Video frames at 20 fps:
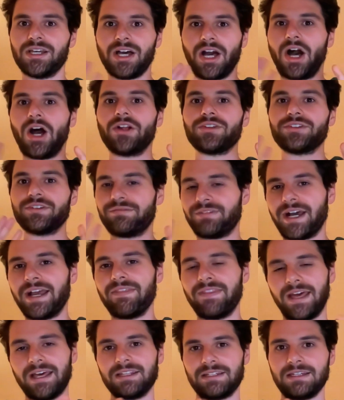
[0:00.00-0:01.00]
I'll define
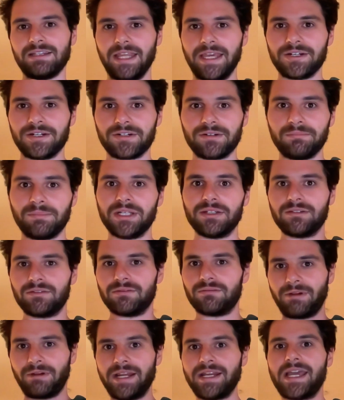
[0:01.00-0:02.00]
that later, but
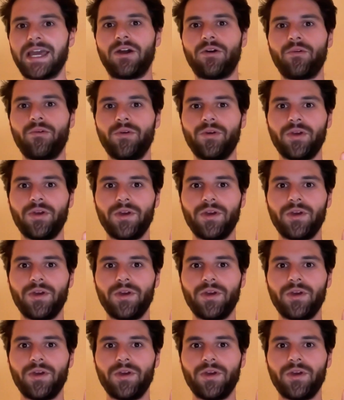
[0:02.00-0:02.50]
right now,